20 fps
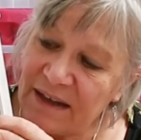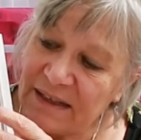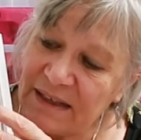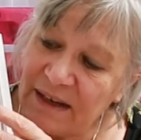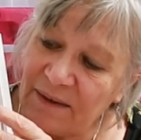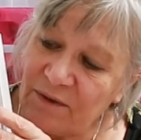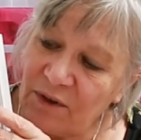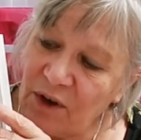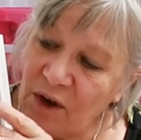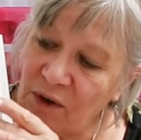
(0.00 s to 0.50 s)
I
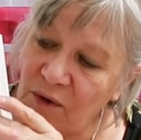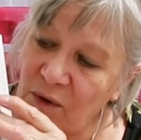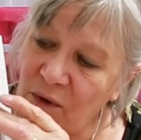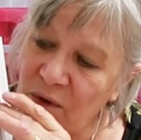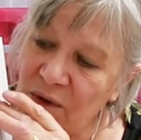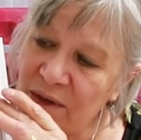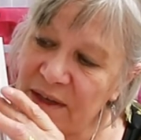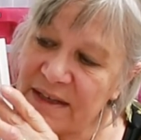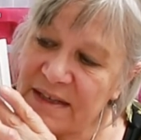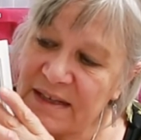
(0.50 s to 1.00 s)
said, I've got
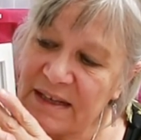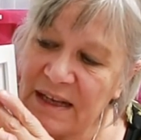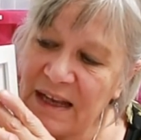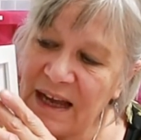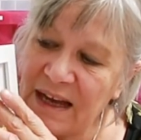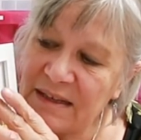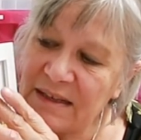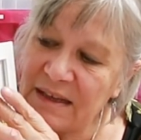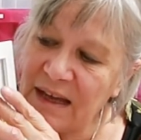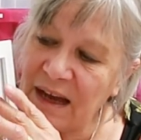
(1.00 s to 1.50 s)
all this
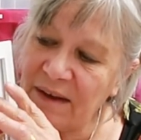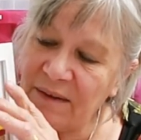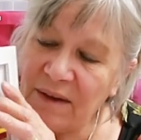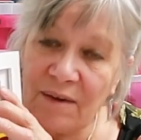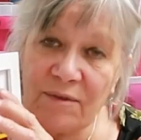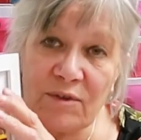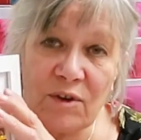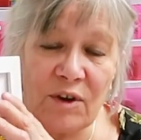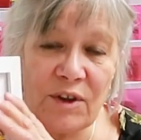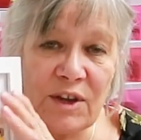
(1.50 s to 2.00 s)
glass,
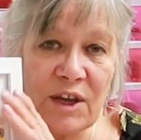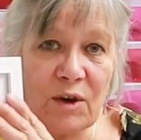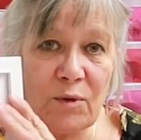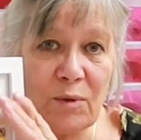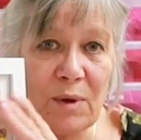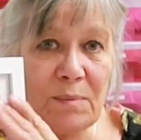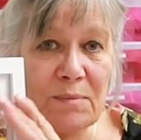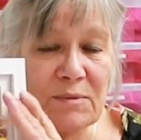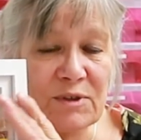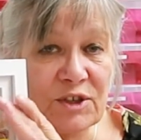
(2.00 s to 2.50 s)
I've got the
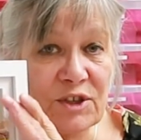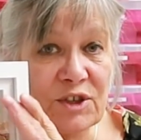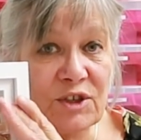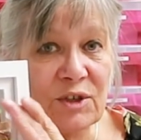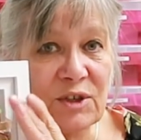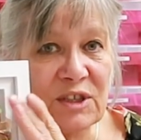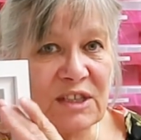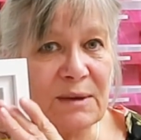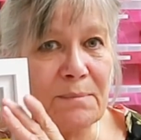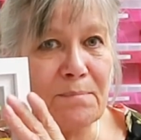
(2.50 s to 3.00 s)
equipment
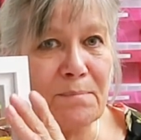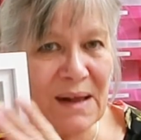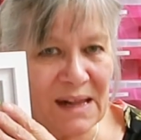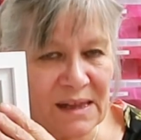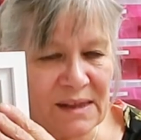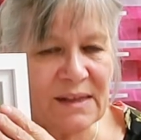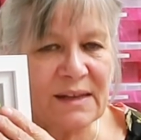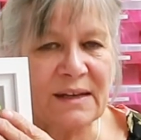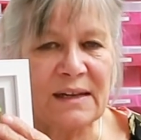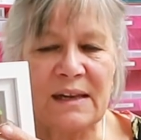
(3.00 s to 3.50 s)
to
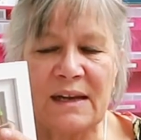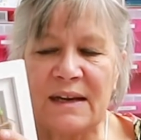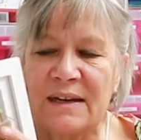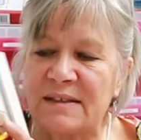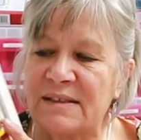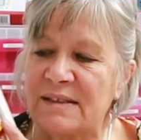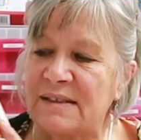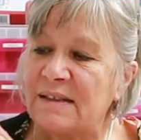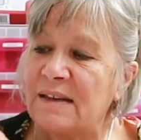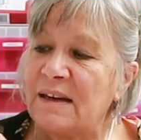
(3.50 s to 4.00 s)
melt the
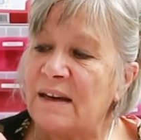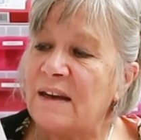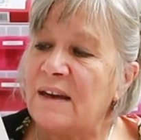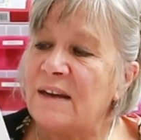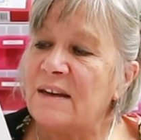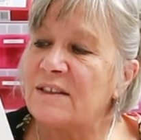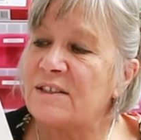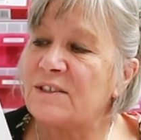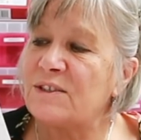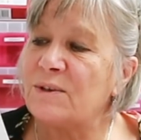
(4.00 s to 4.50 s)
glass.
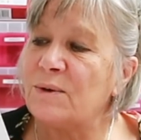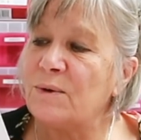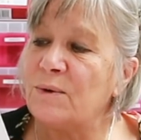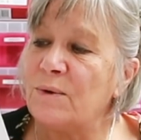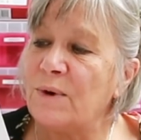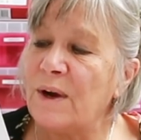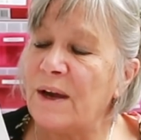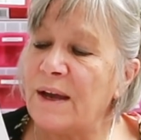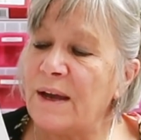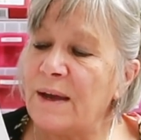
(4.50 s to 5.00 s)

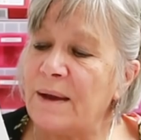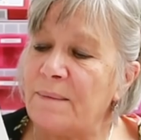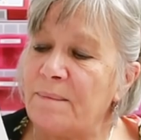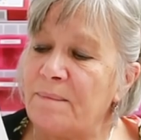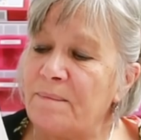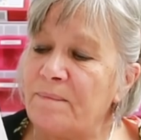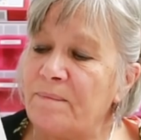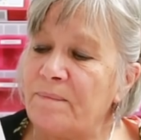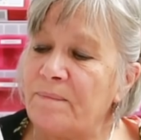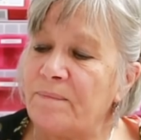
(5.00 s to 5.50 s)
So,
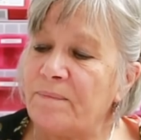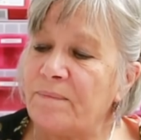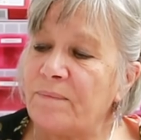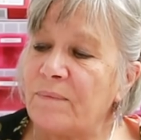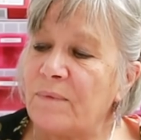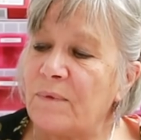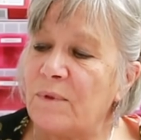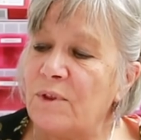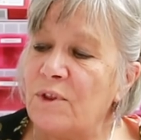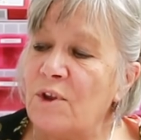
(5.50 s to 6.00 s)

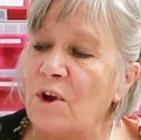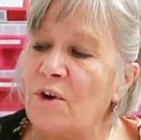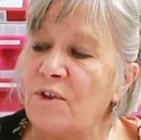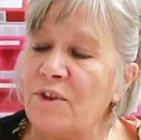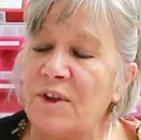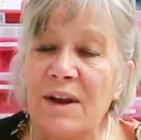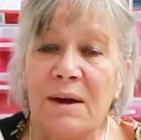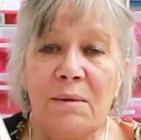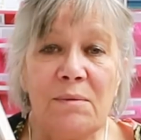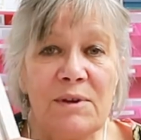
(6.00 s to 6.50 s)

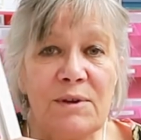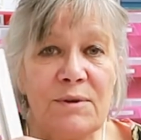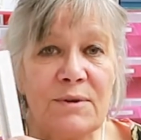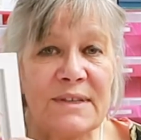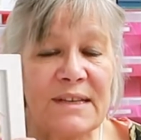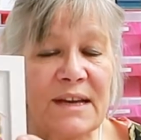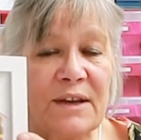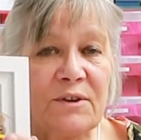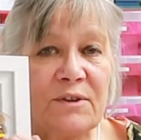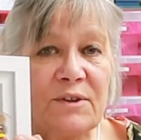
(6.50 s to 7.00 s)
not that I will
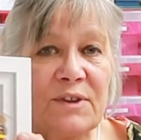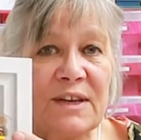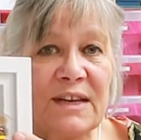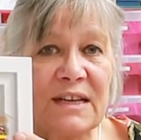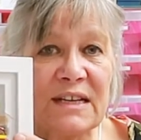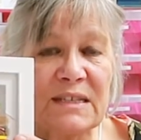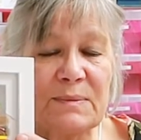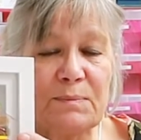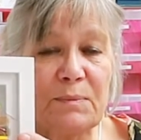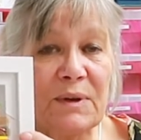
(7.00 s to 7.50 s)
use that on
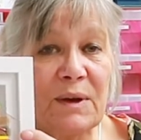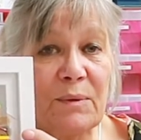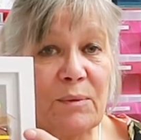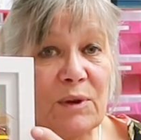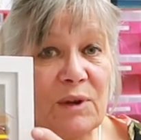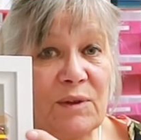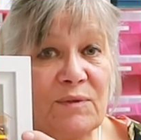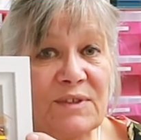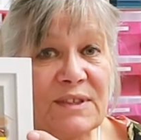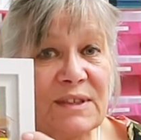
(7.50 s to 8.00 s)
this, but I
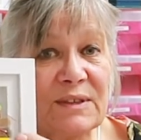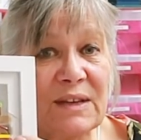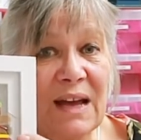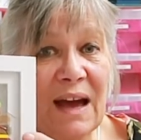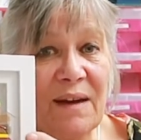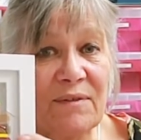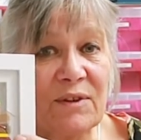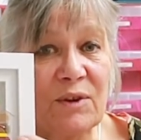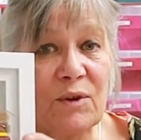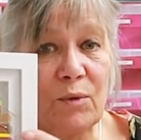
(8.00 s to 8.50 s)
would love to
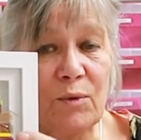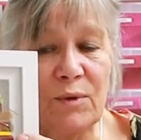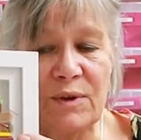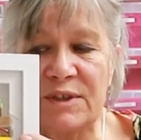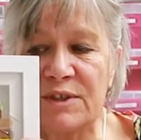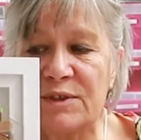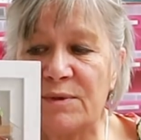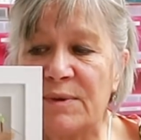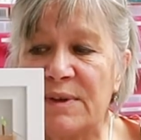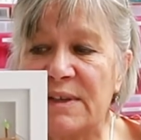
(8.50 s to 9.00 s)
have a go
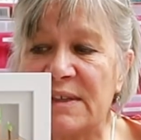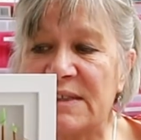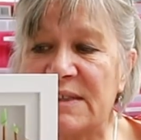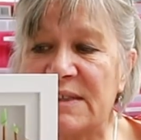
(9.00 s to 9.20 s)
at doing